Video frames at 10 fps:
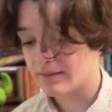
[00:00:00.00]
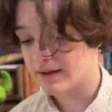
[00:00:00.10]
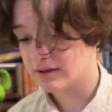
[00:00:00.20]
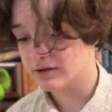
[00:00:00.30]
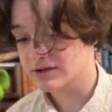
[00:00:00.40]

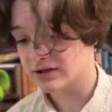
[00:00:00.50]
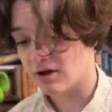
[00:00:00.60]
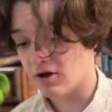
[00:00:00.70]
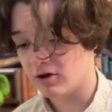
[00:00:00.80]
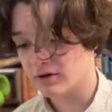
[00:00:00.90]
It looks
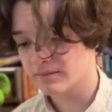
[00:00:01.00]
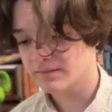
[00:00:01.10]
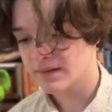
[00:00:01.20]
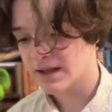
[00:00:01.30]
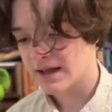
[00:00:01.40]
long
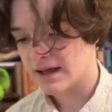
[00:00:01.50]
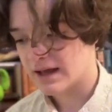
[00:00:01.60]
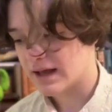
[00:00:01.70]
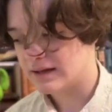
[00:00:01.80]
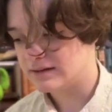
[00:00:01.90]

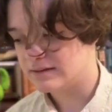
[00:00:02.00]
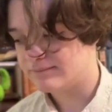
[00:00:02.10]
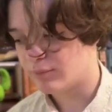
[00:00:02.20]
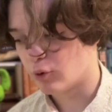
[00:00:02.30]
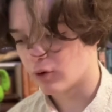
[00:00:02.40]
and
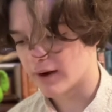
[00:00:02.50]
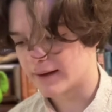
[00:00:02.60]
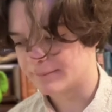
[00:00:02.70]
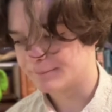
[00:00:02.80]
boring.